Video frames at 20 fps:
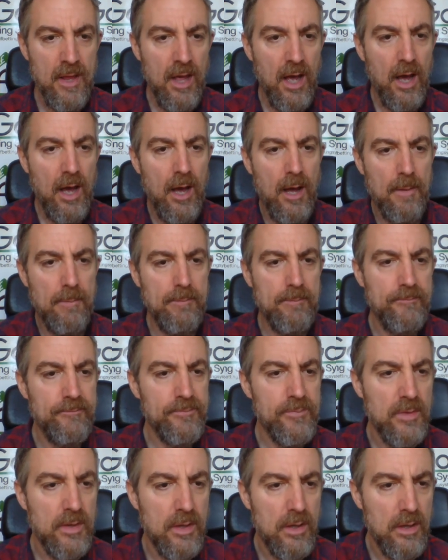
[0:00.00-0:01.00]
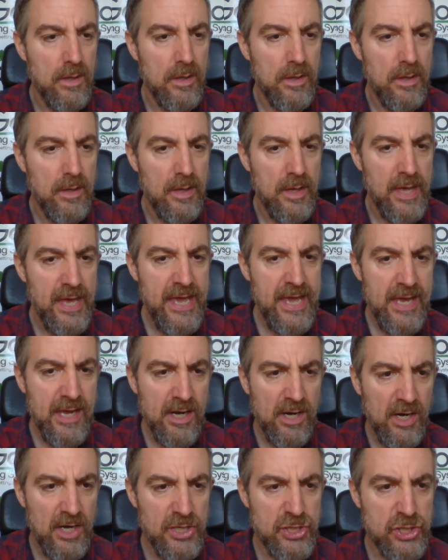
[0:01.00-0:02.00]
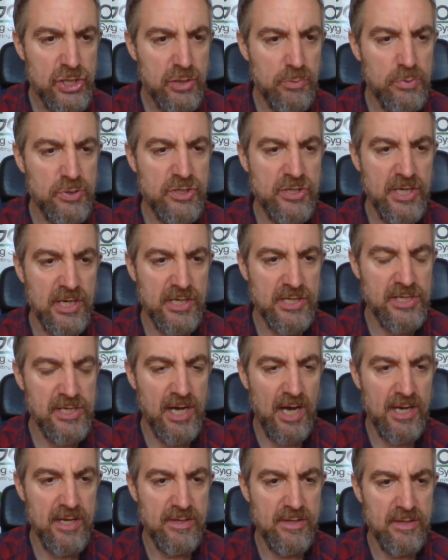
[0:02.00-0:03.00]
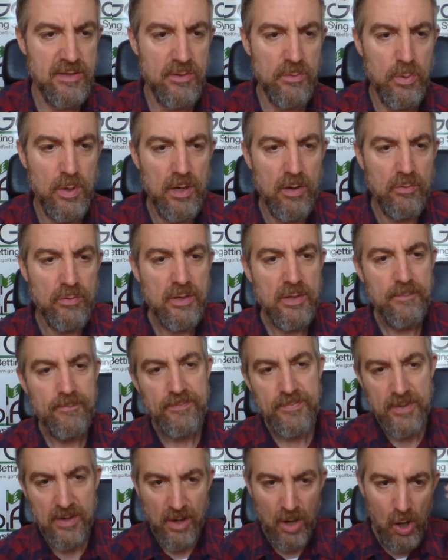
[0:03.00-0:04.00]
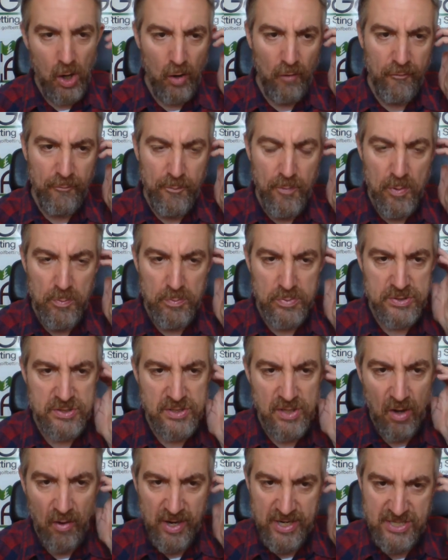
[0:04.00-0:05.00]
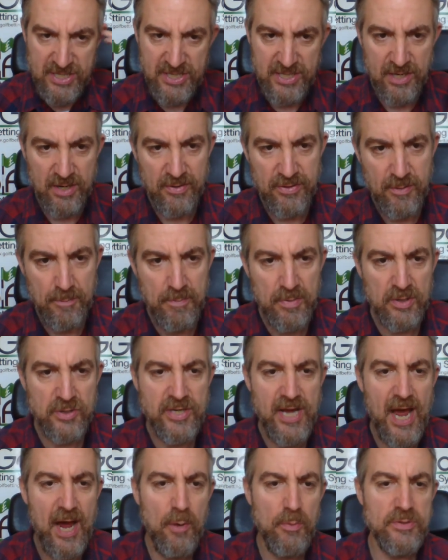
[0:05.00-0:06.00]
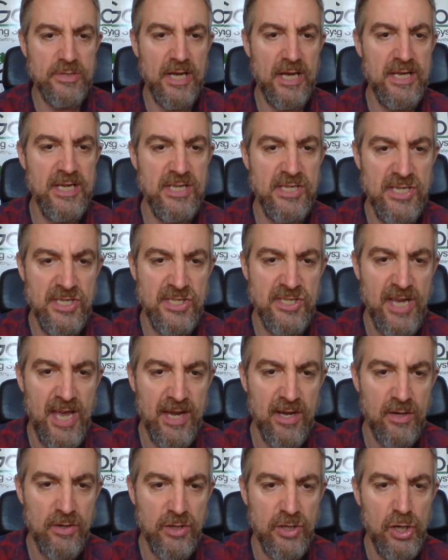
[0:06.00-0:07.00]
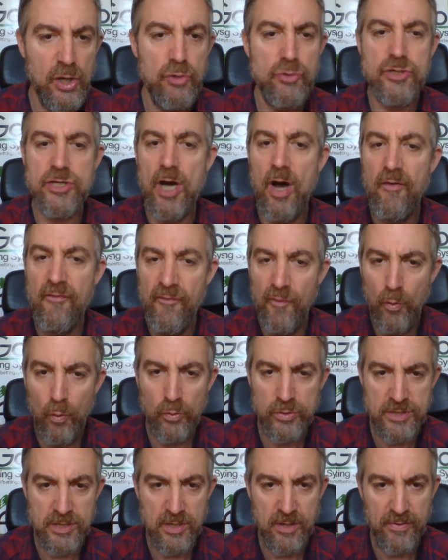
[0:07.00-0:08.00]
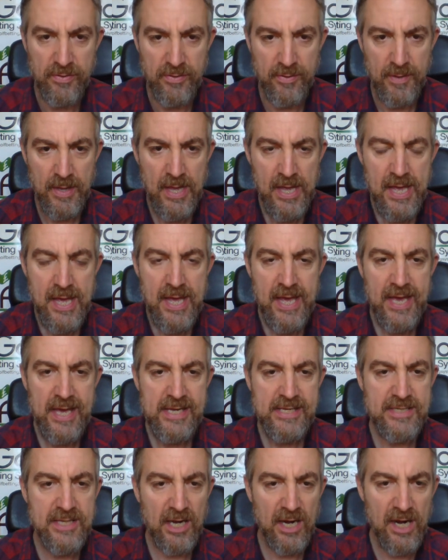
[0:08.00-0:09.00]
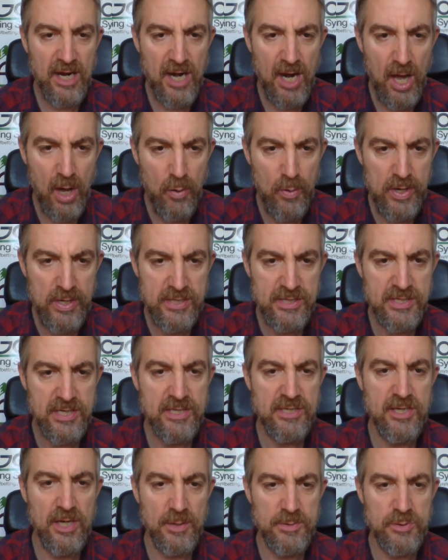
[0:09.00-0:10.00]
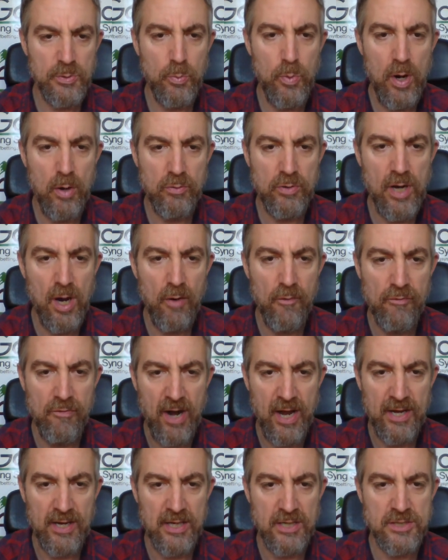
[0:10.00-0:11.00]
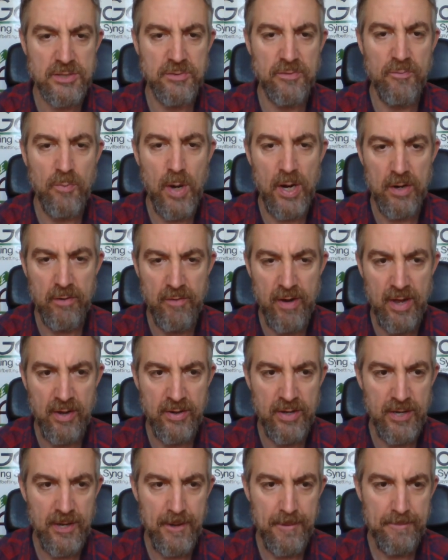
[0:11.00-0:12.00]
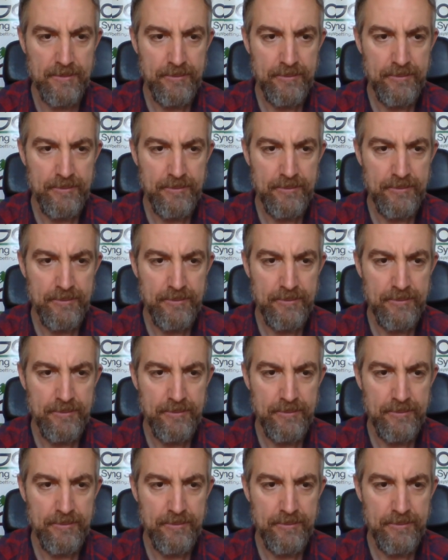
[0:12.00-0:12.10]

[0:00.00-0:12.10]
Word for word: Um... English was sixty-eighth in the world. Hoffman was ninetieth. McDowell was eighty-second. Kuchar fortieth. He's the lowest in terms of world golf ranking to have won around here.